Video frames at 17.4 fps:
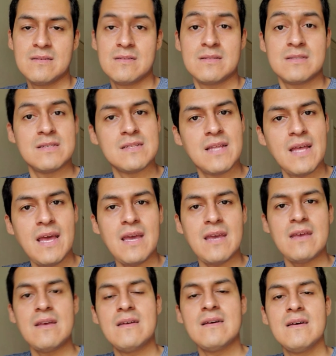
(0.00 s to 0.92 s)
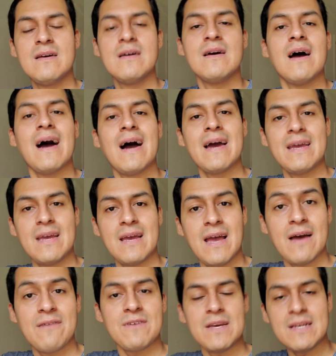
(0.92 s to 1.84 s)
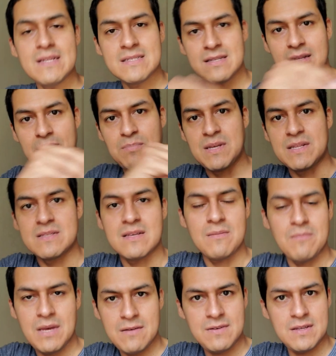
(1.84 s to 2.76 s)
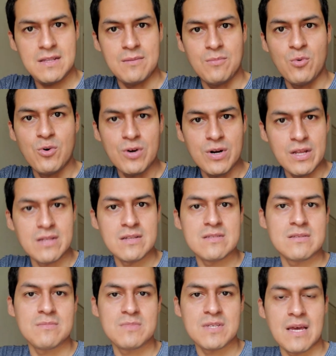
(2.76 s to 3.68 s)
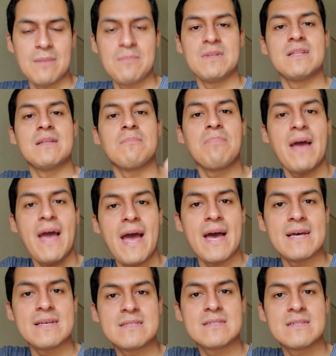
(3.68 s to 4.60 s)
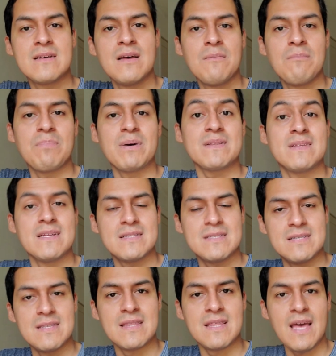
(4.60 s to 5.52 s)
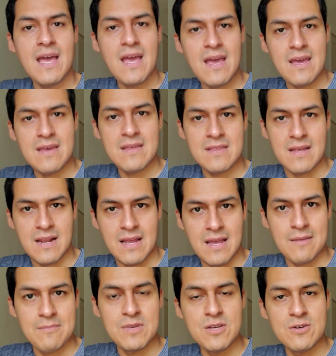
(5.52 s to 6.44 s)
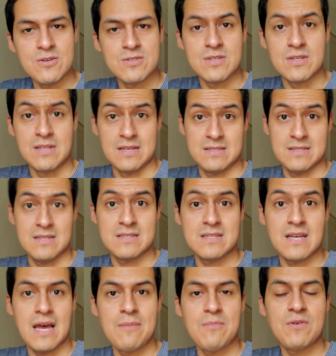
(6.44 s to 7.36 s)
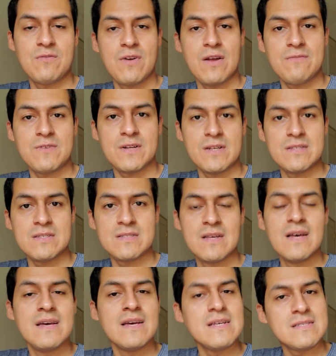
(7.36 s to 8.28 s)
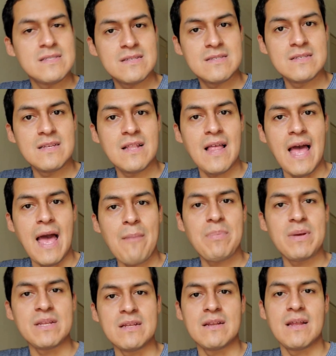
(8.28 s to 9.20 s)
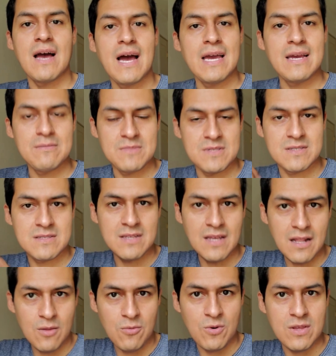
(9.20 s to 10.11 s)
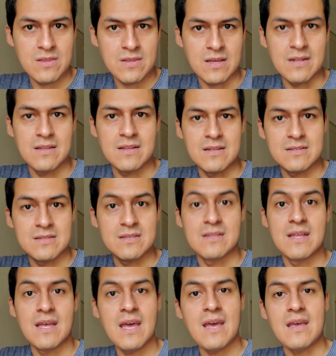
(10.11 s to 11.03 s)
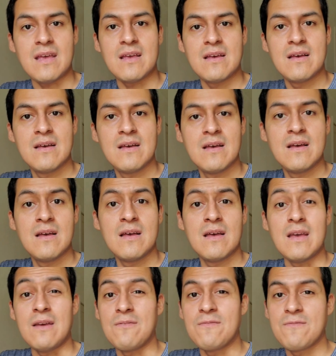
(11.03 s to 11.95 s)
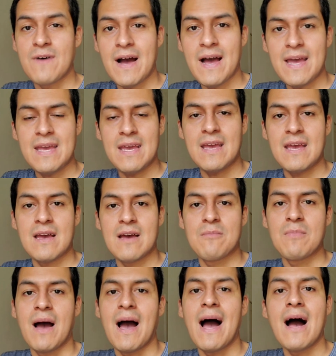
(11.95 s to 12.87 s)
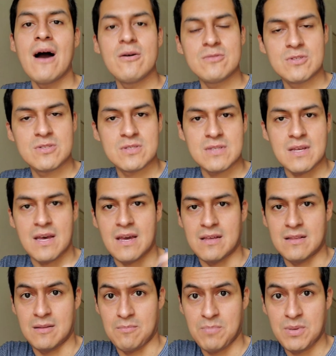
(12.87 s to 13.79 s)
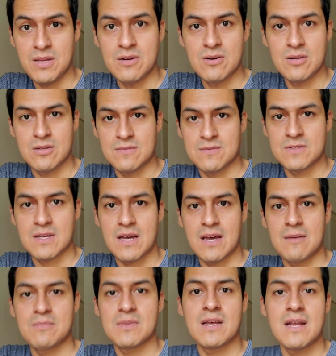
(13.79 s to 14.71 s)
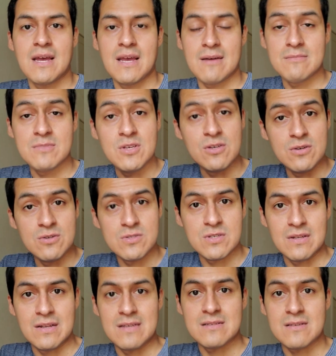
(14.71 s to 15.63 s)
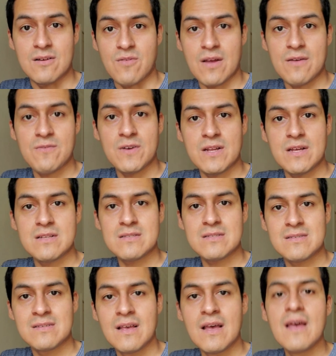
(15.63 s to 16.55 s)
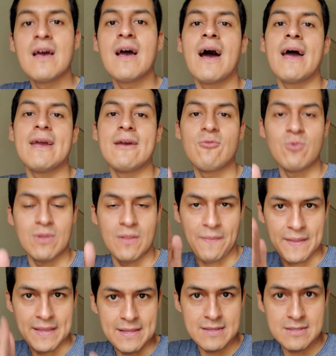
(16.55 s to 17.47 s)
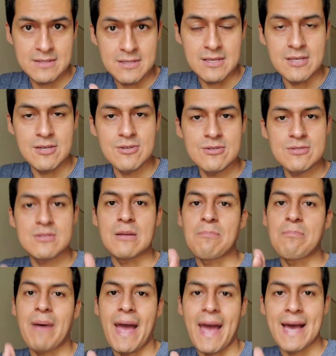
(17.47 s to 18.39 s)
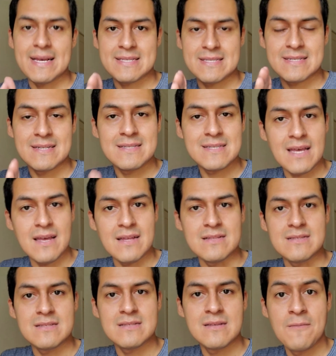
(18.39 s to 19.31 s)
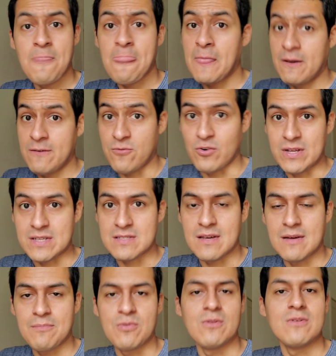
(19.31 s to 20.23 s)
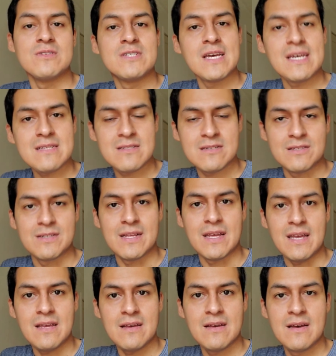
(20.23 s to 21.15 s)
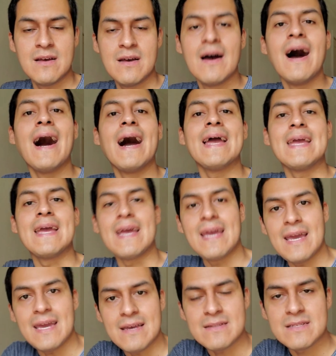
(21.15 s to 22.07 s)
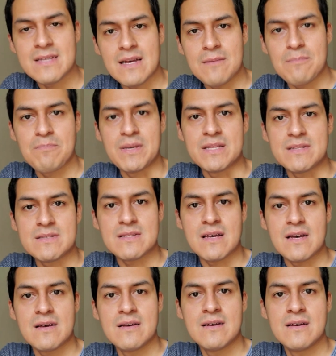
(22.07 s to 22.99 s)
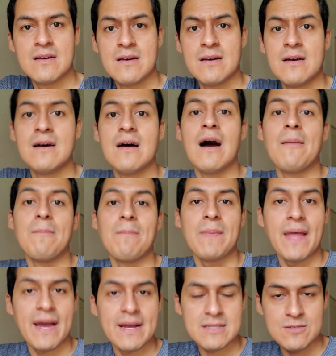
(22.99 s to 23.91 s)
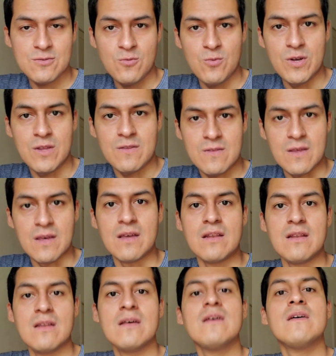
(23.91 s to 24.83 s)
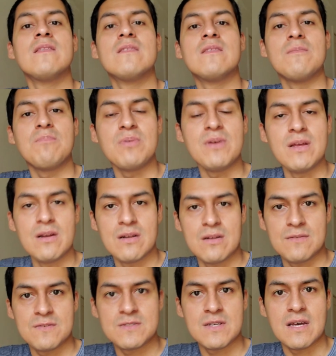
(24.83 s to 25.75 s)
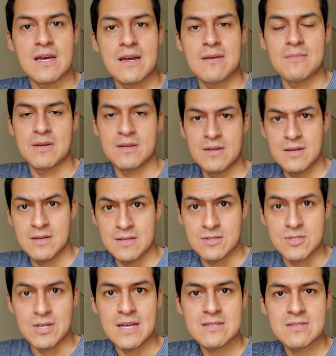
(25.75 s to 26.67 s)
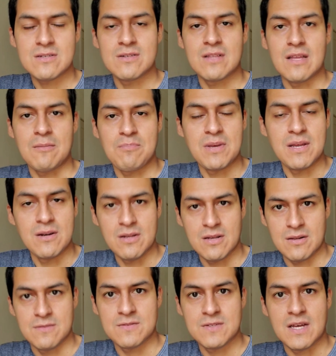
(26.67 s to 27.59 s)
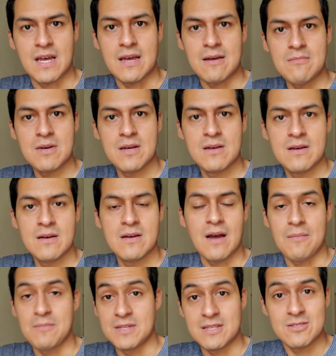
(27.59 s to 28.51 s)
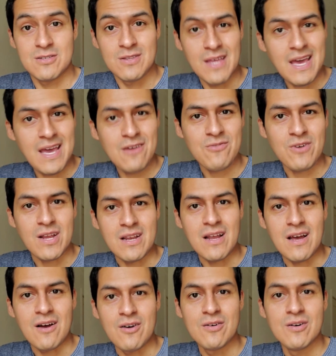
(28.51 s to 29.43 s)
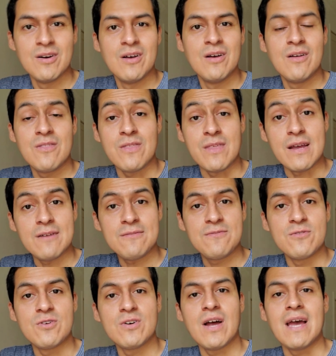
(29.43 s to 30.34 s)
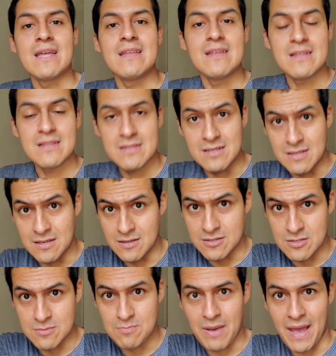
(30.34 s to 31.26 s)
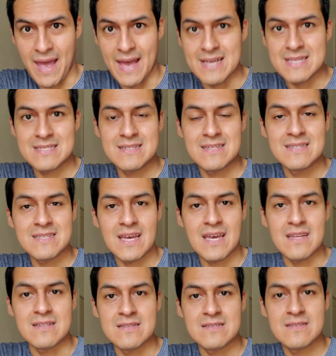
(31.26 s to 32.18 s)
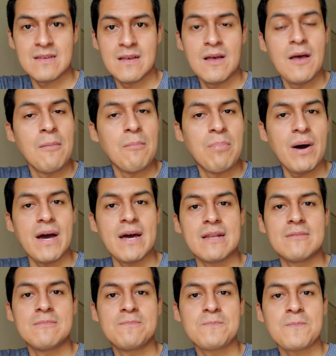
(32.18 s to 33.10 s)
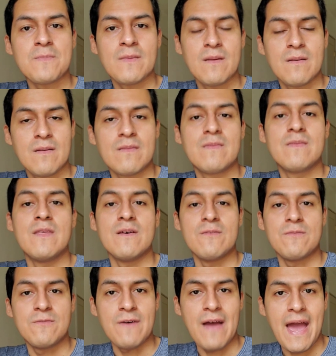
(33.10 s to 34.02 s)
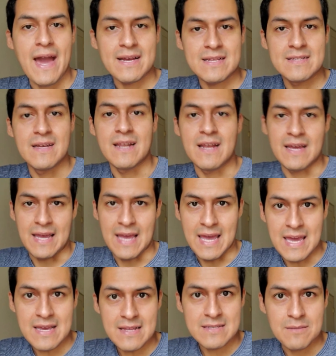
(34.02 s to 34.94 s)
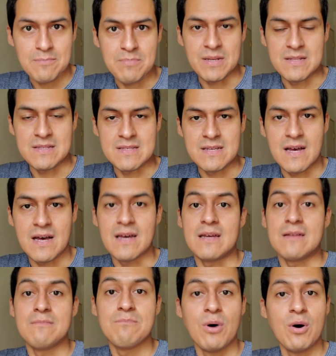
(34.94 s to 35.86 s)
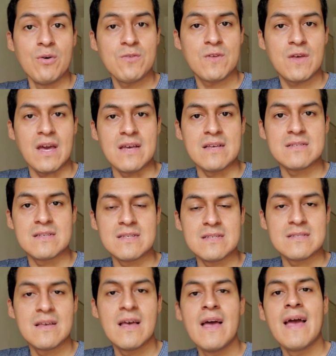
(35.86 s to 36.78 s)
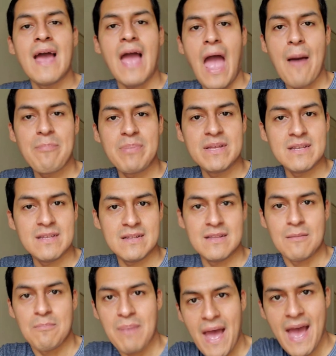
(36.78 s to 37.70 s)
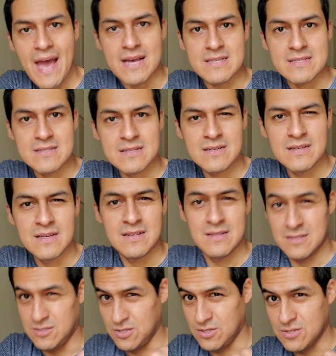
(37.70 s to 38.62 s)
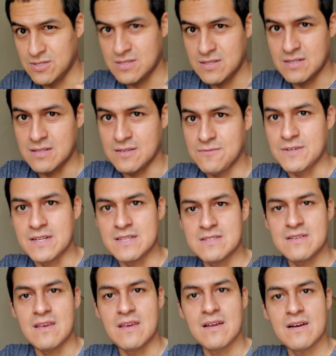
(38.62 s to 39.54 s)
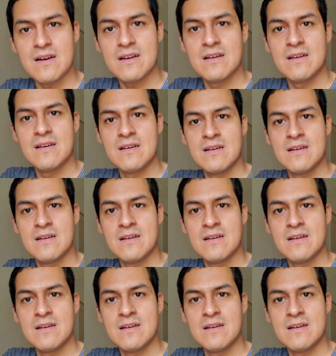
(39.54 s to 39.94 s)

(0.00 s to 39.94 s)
Today I have eaten a pizza, maybe in the morning, sometime in the past, but the today that I am using as a time of reference is still happening. I am still within the today. If I am outside the period of time that I am using as a reference, I will need to use the past tense. For example, yesterday I ate a pizza. I'm not within the period of time, yesterday period of time. I'm the today right now. Therefore, I need to use past tense. But the fact that I ate a pizza in both cases happened in the past. Do you see the difference here?